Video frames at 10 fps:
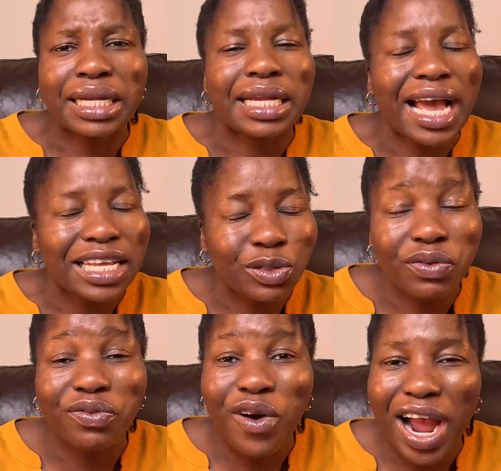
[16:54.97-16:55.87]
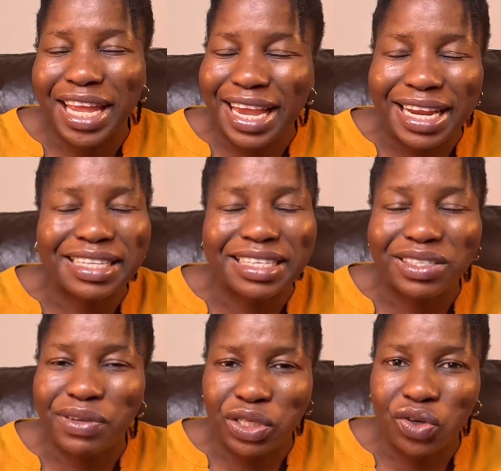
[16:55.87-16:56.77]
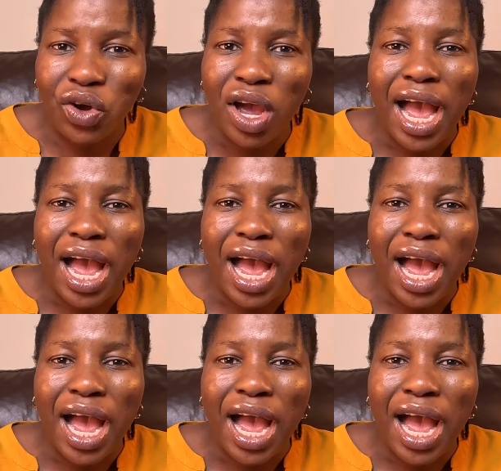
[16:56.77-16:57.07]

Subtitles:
And guys, before I end this video,